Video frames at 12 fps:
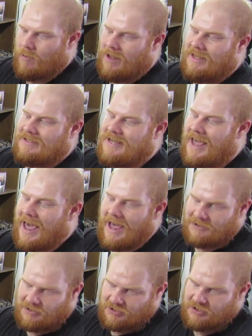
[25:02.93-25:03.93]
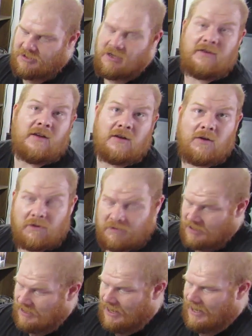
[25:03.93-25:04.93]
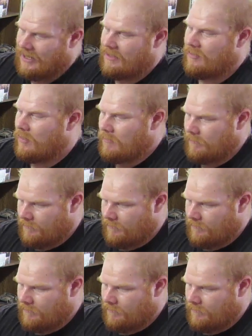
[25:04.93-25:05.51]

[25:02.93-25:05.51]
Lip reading: well attached to the handle.